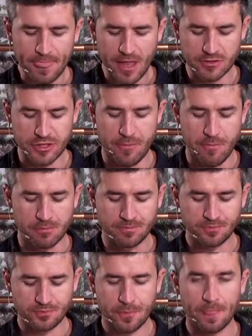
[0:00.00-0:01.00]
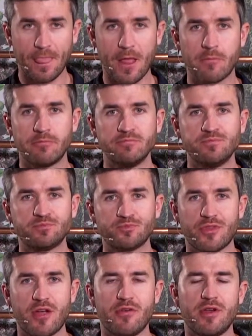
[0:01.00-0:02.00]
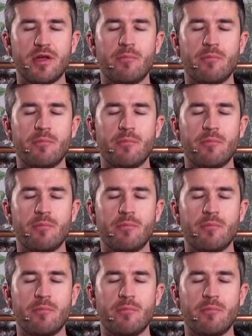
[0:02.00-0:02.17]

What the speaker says: So definitely